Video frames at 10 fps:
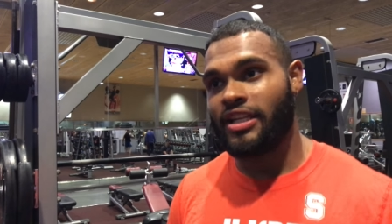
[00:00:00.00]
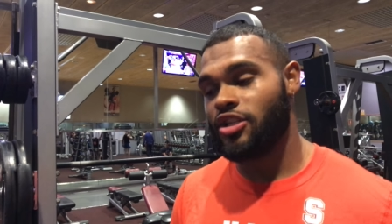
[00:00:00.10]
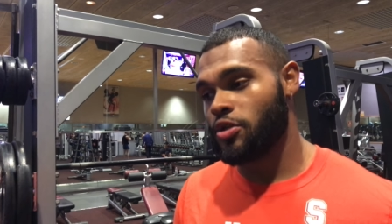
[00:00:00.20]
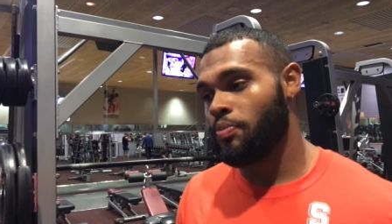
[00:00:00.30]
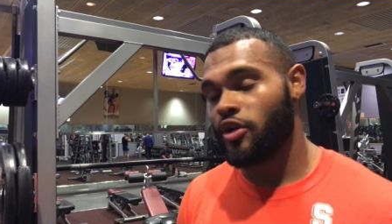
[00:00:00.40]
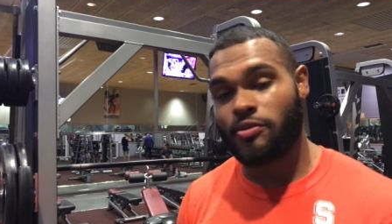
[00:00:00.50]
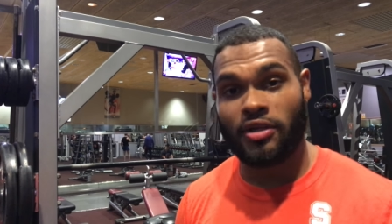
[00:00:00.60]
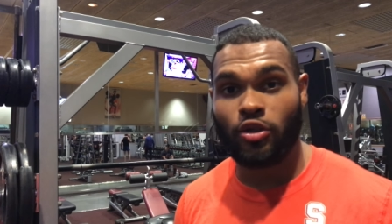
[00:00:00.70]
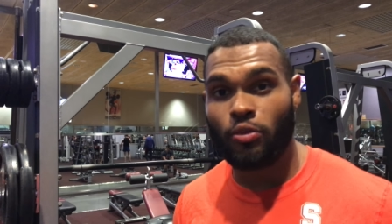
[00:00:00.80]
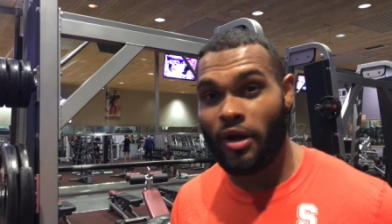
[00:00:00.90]
And he just pushed
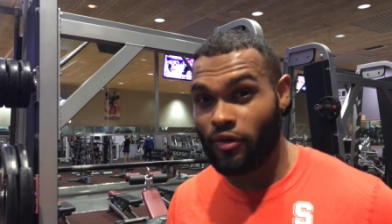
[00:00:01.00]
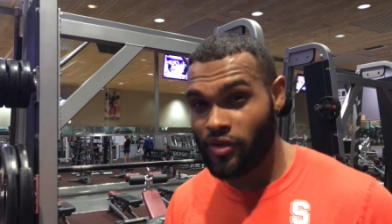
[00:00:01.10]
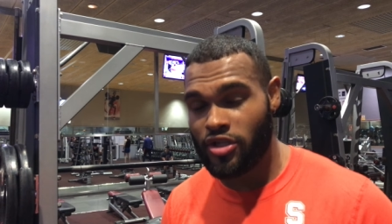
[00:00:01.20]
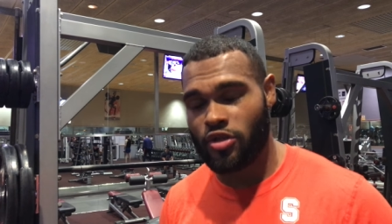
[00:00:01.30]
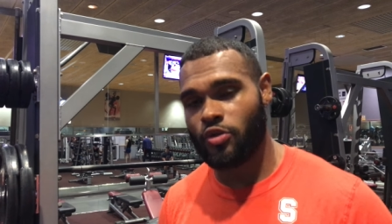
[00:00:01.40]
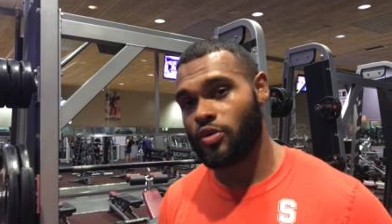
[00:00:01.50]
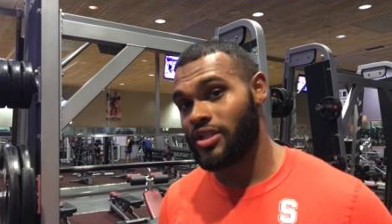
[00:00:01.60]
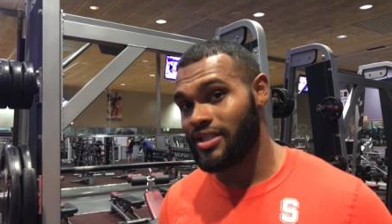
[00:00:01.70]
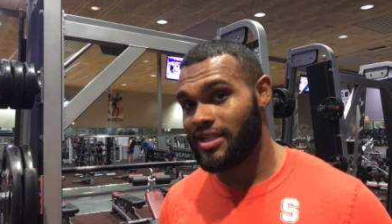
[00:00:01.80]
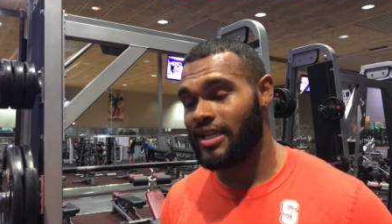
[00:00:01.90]
me to do my research,
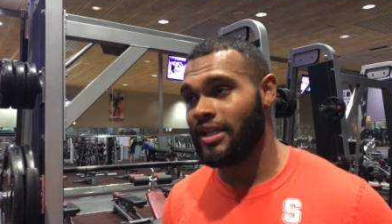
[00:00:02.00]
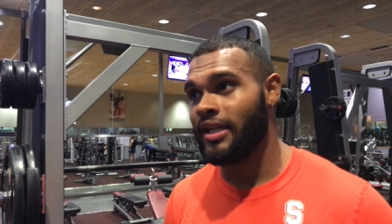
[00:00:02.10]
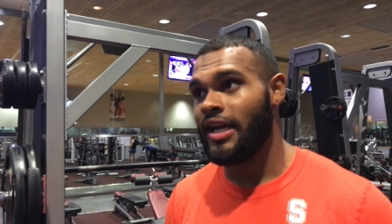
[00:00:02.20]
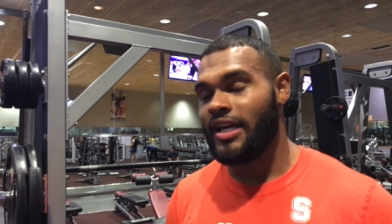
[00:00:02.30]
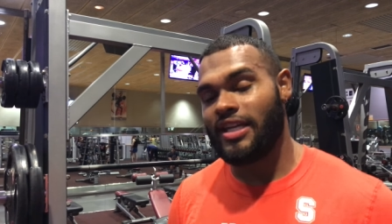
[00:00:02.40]
which is key.